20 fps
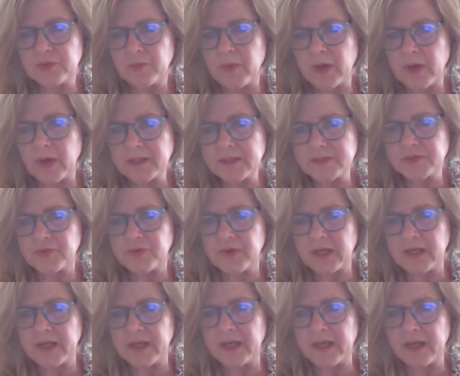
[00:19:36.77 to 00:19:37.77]
What is
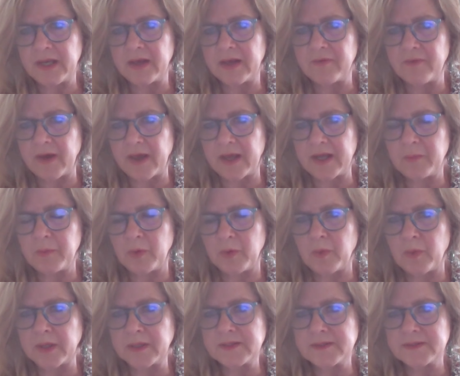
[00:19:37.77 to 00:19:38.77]
really available?
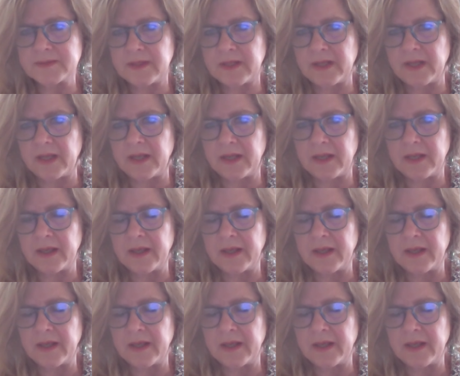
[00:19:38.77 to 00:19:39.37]
What is there?